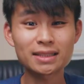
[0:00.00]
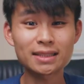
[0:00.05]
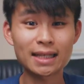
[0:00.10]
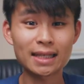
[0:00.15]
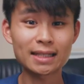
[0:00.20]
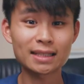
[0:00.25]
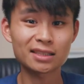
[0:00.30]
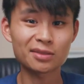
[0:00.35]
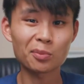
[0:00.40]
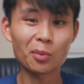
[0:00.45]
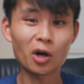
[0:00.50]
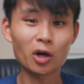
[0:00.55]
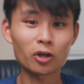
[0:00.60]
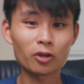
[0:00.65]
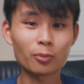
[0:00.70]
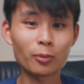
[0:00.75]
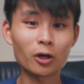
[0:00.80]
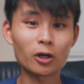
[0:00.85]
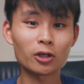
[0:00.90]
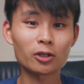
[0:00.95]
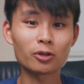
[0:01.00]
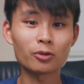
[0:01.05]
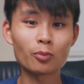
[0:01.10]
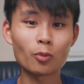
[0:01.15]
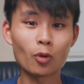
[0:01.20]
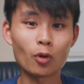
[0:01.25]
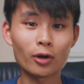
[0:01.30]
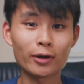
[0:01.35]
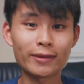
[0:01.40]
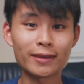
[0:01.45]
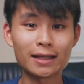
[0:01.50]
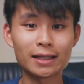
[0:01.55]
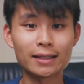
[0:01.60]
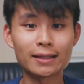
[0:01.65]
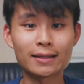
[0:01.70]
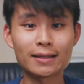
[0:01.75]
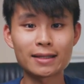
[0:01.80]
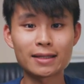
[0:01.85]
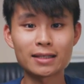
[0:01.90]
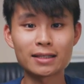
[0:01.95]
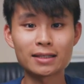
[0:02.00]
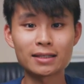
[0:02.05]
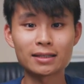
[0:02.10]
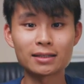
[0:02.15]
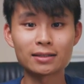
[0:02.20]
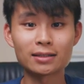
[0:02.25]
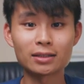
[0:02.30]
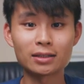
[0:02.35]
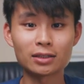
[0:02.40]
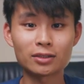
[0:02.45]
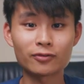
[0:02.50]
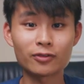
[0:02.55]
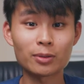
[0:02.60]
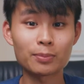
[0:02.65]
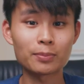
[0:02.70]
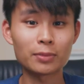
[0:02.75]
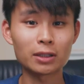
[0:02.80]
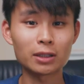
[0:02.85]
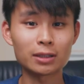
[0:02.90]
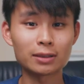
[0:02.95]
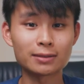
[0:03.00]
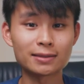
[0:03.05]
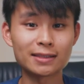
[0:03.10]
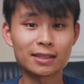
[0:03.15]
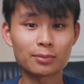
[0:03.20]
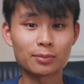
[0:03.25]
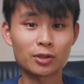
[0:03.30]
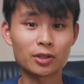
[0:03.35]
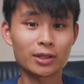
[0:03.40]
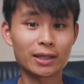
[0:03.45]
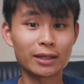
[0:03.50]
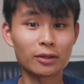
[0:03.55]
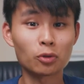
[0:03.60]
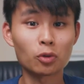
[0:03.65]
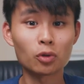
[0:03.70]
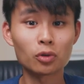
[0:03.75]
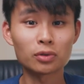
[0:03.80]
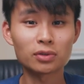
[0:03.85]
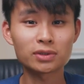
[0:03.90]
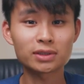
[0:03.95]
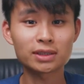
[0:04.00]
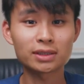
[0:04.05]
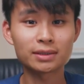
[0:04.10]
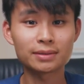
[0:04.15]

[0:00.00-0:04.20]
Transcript: is a small bottle more than the the belt zipper can hold.